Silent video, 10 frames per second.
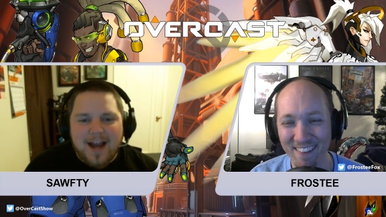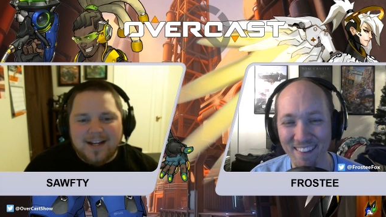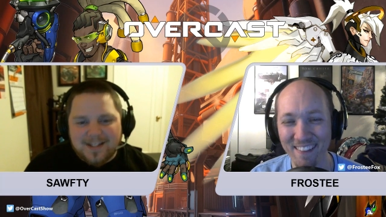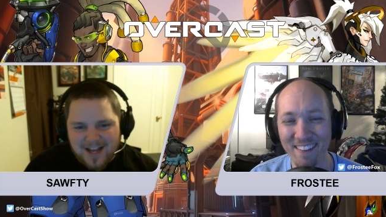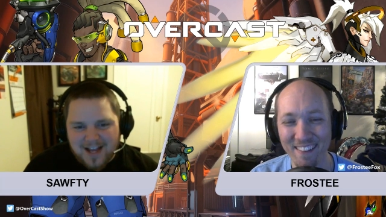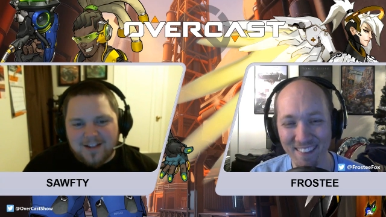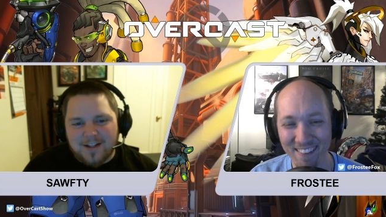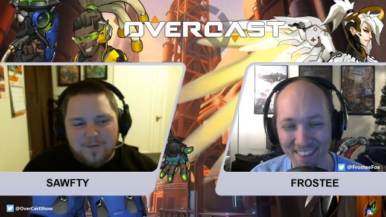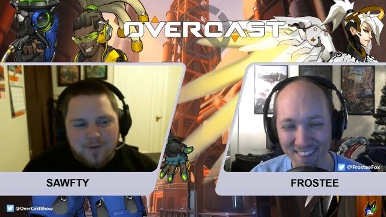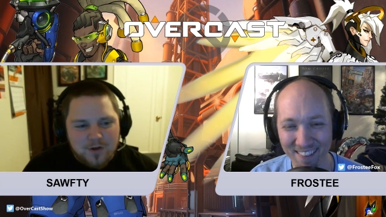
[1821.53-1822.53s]
Speaker 1: yeah,
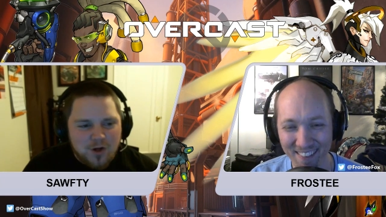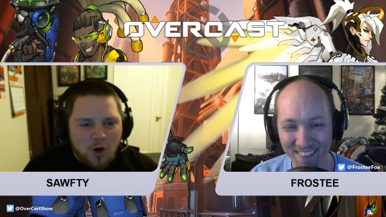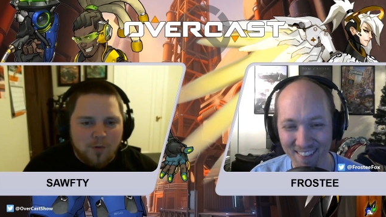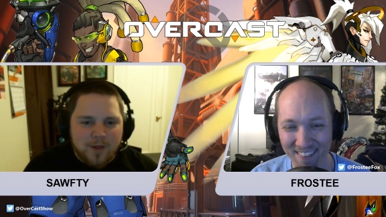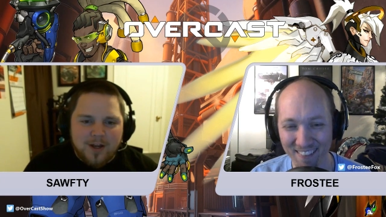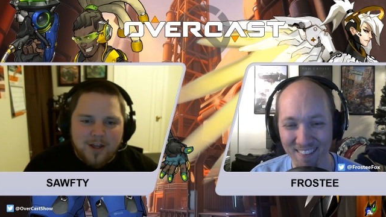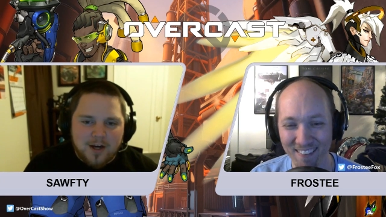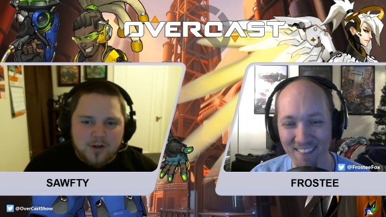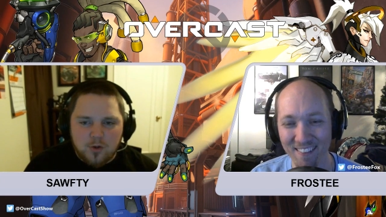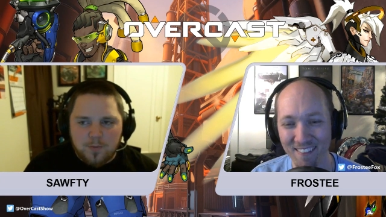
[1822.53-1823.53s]
exactly. If you don't, then you
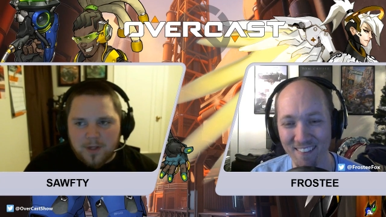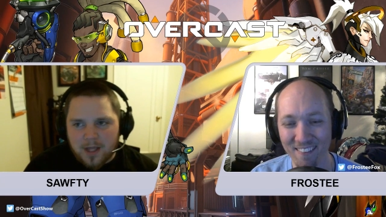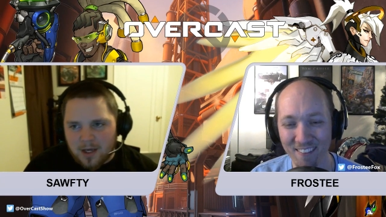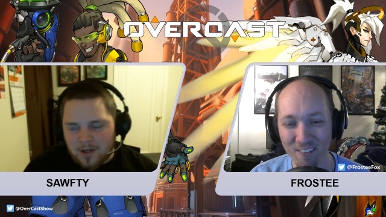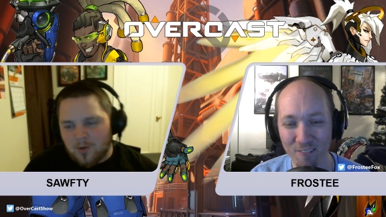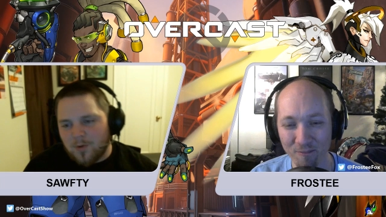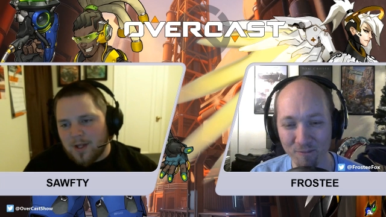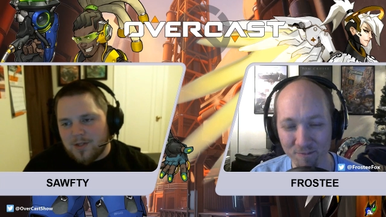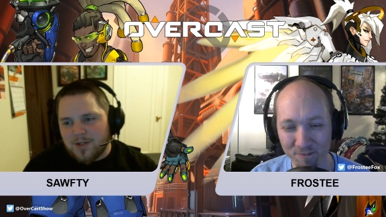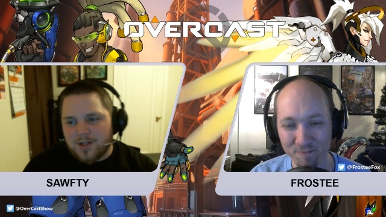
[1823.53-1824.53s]
get a duplicate, and you
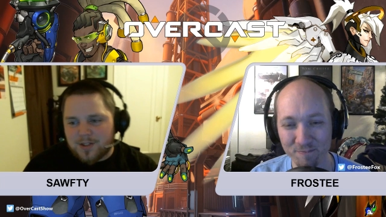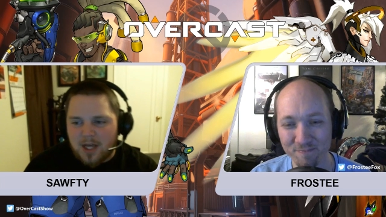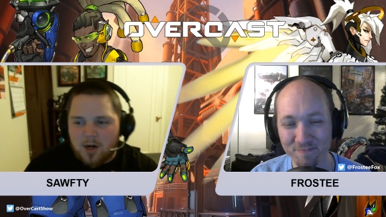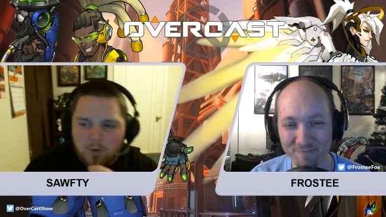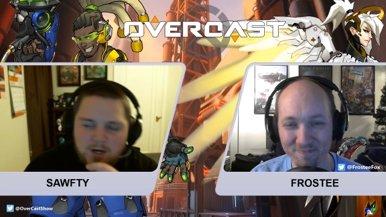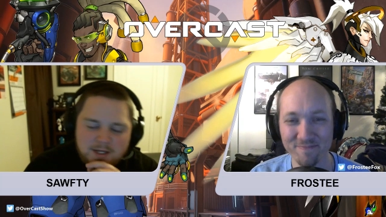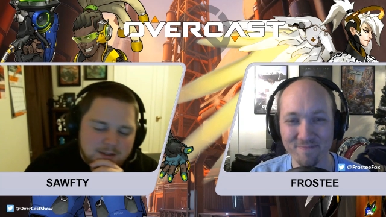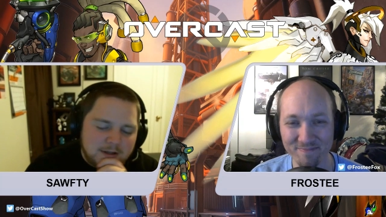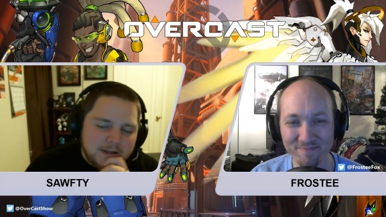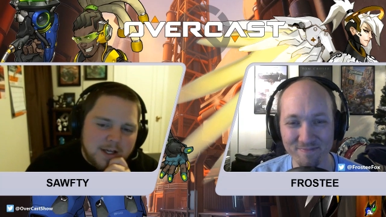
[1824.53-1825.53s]
realize you just kind of
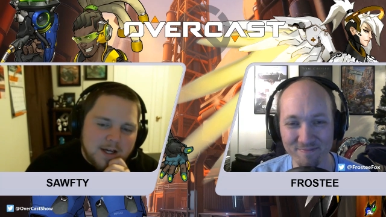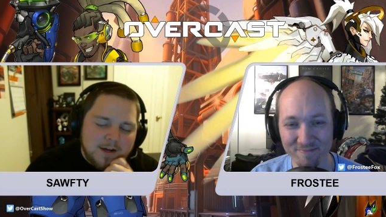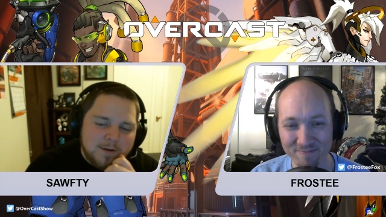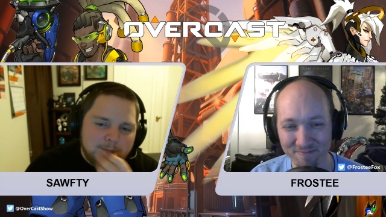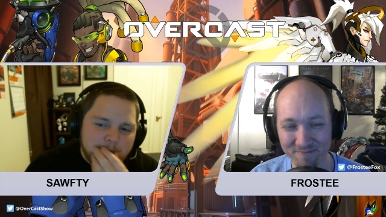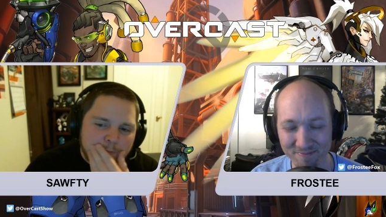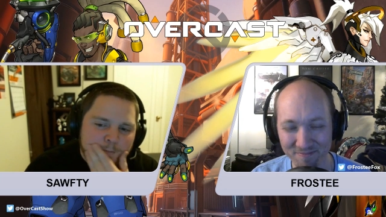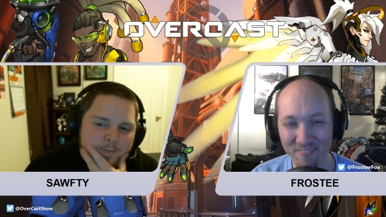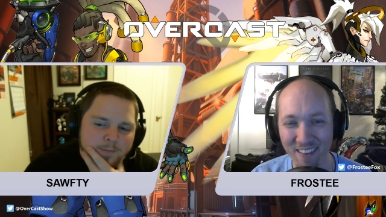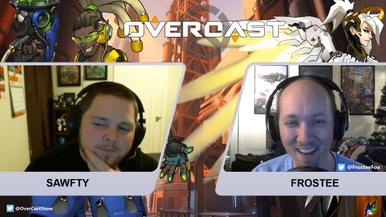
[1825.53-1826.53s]
wasted it. Yeah.
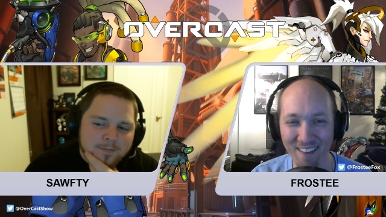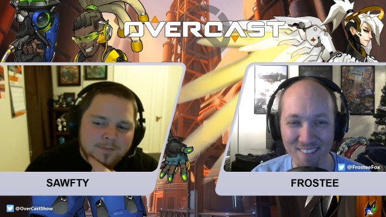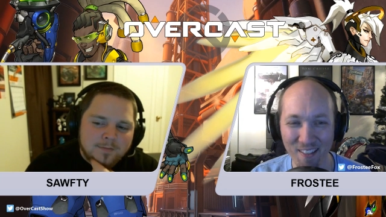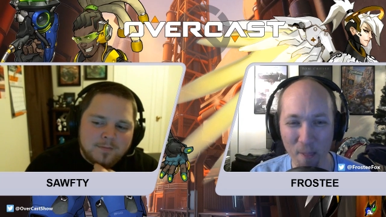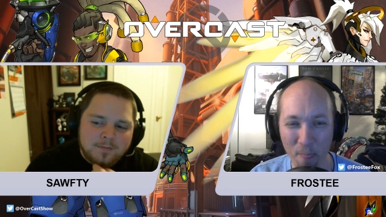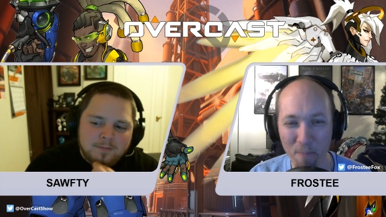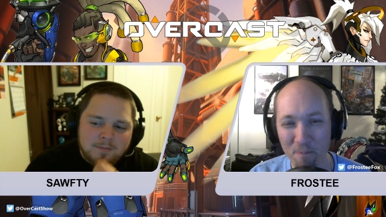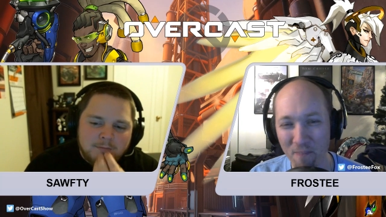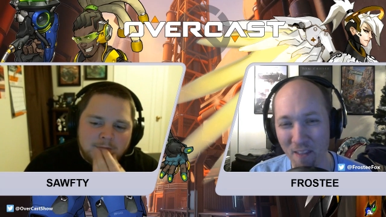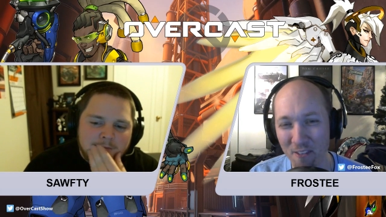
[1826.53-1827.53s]
Speaker 2: Yeah.
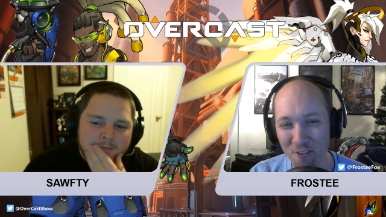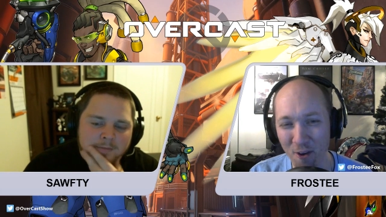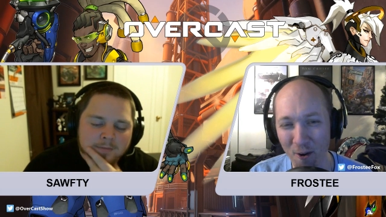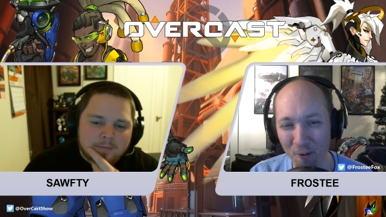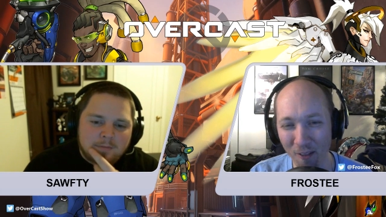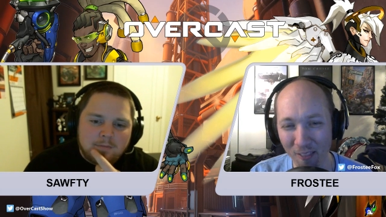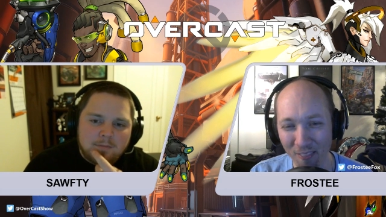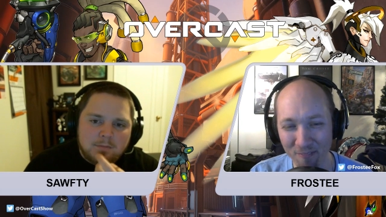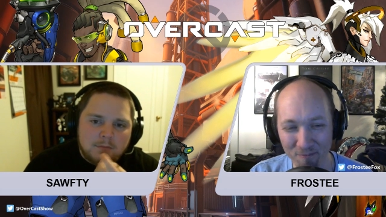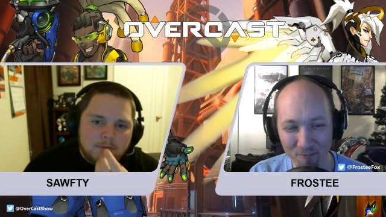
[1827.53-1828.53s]
So
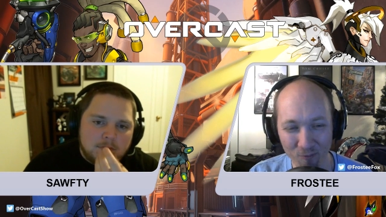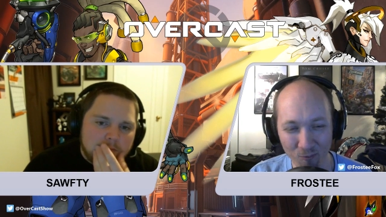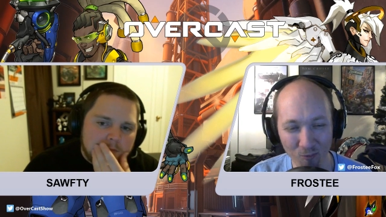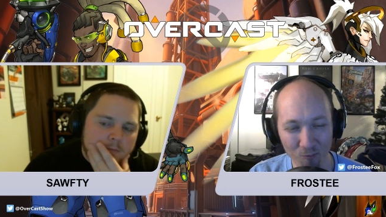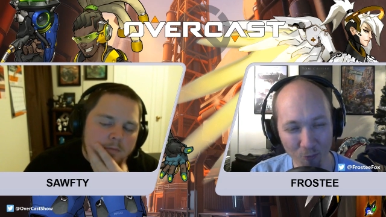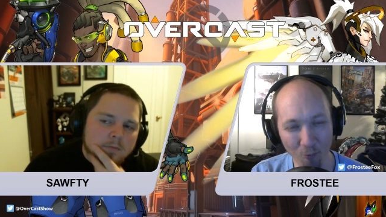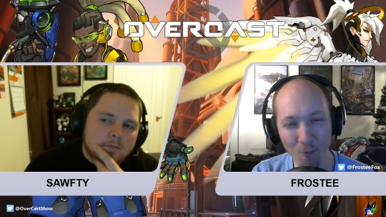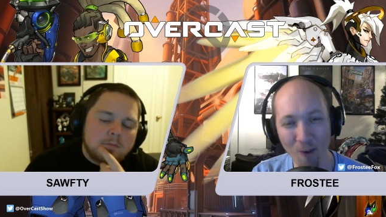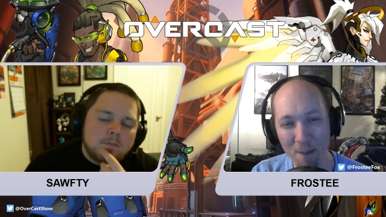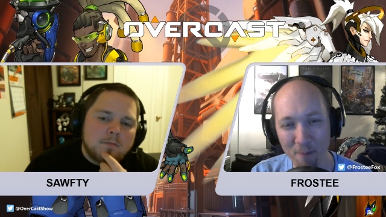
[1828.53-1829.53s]
before we
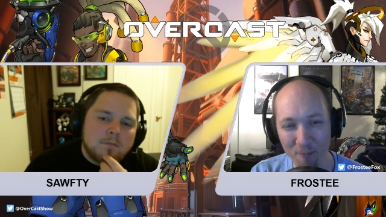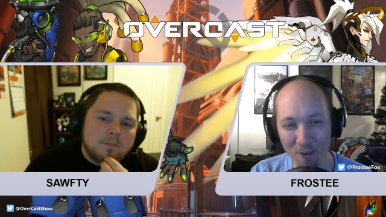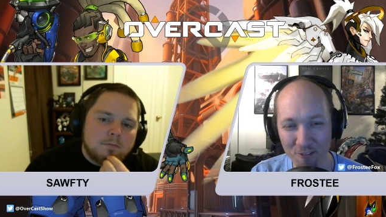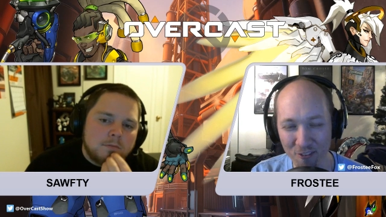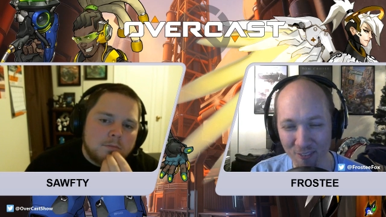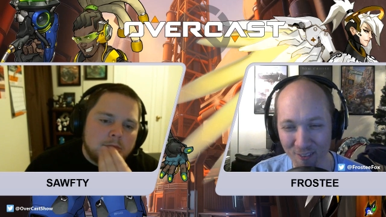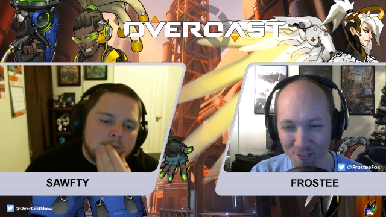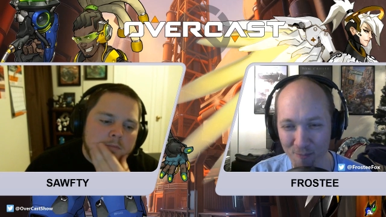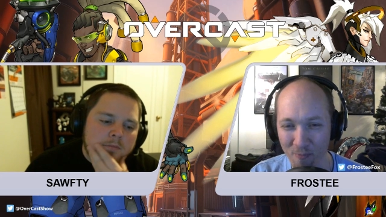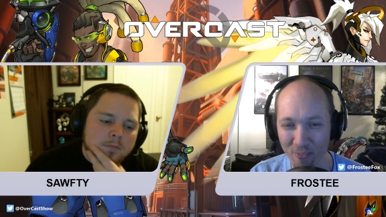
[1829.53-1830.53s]
wrap up, there's there's
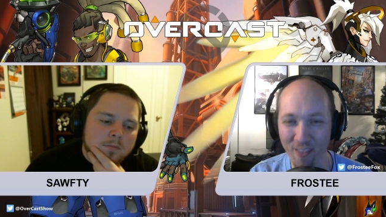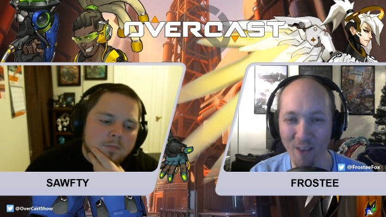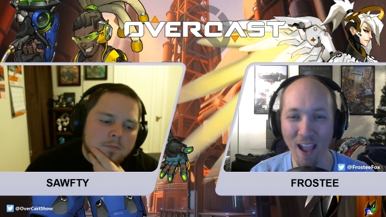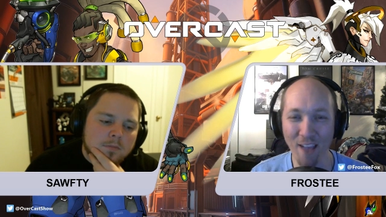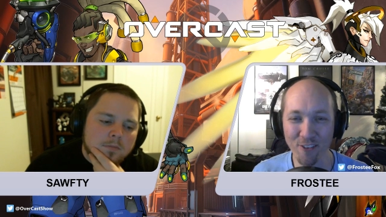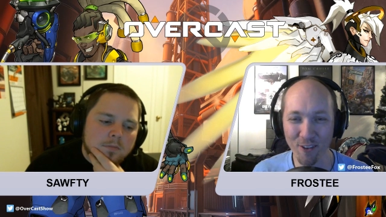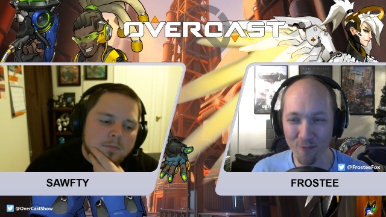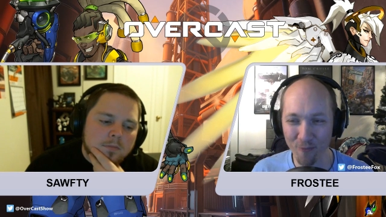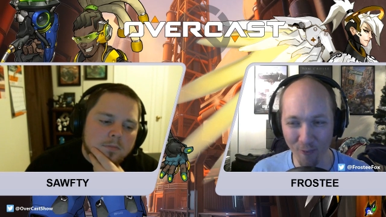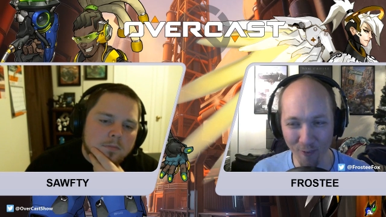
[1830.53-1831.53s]
they're asking
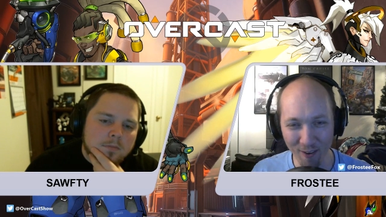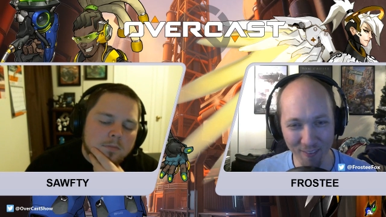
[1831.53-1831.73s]
for